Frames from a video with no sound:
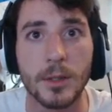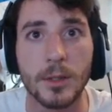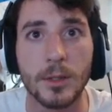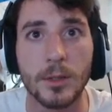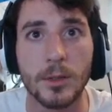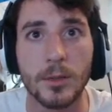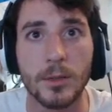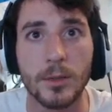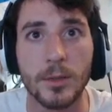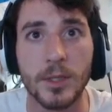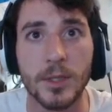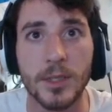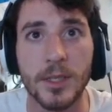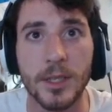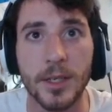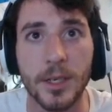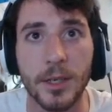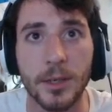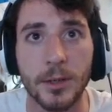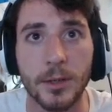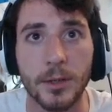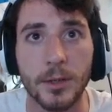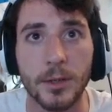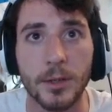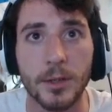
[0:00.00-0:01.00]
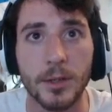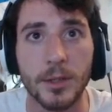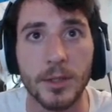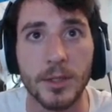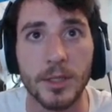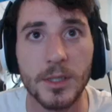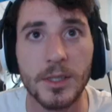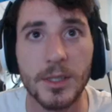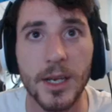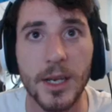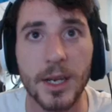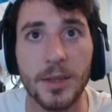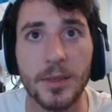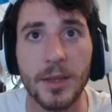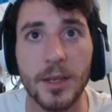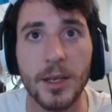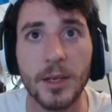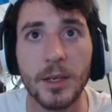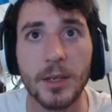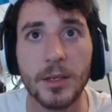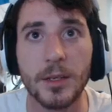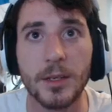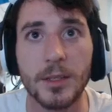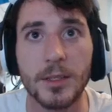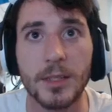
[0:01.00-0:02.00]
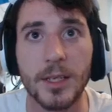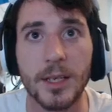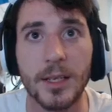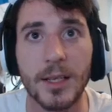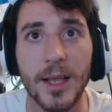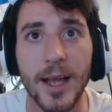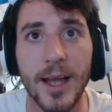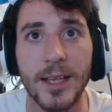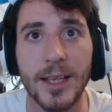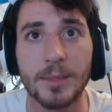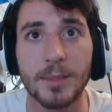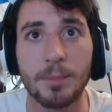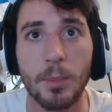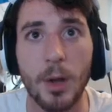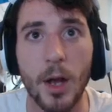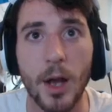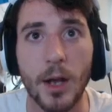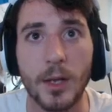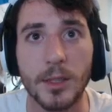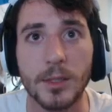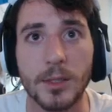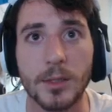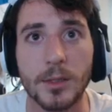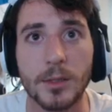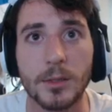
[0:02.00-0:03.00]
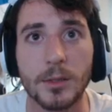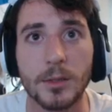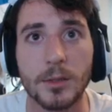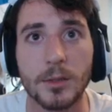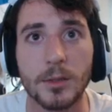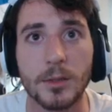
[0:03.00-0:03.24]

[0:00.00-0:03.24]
What is in here? Is this anything? It's a glass box.